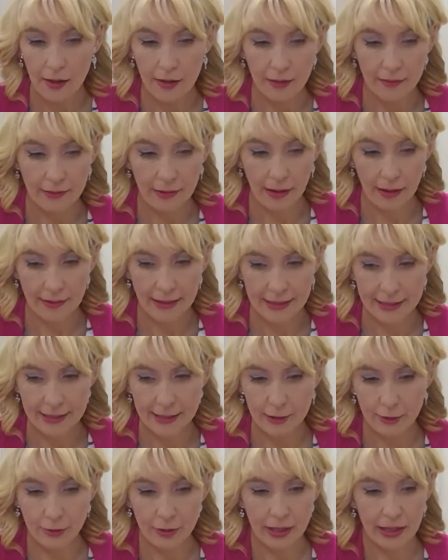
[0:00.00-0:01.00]
Now
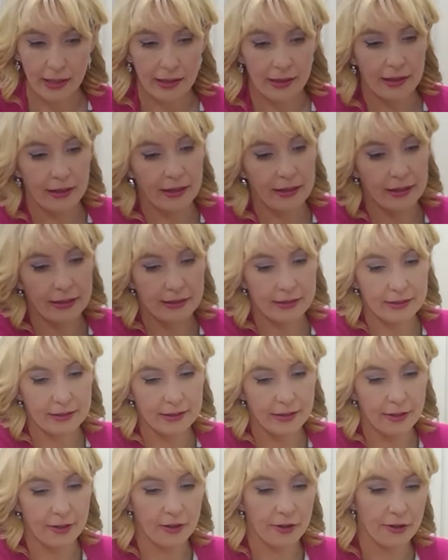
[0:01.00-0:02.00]
let's look at
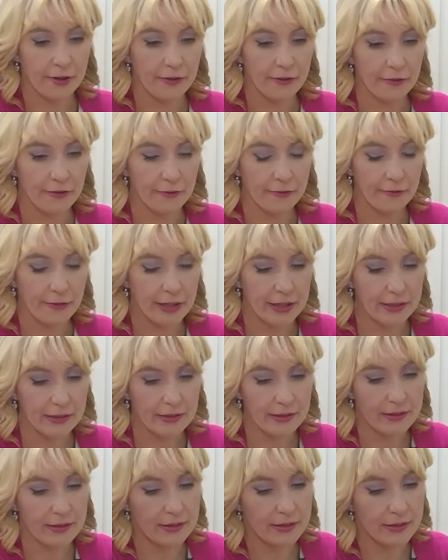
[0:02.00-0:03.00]

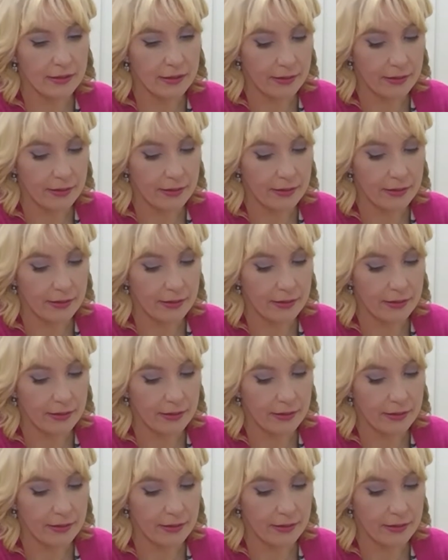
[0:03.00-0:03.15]
friends.